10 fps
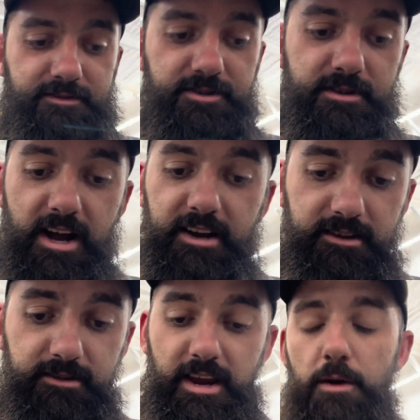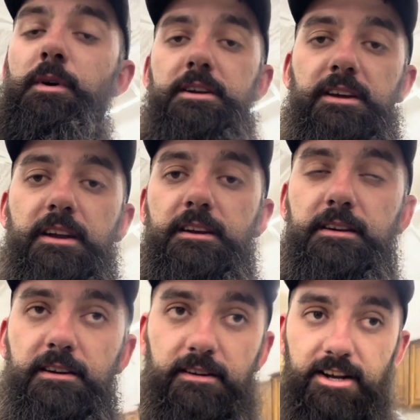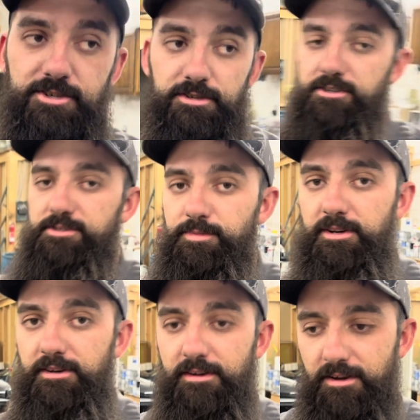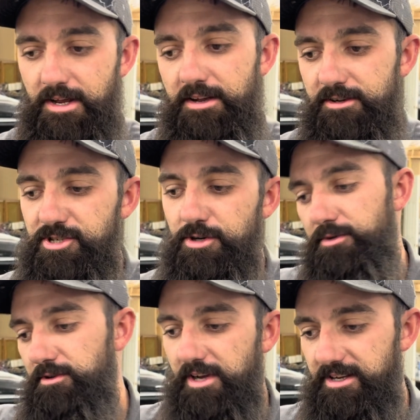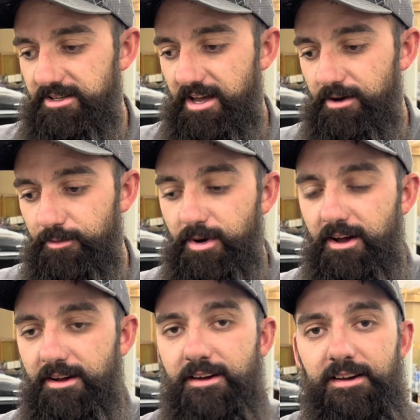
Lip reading: I can't wait to get it in here. I should just be showing you guys that, but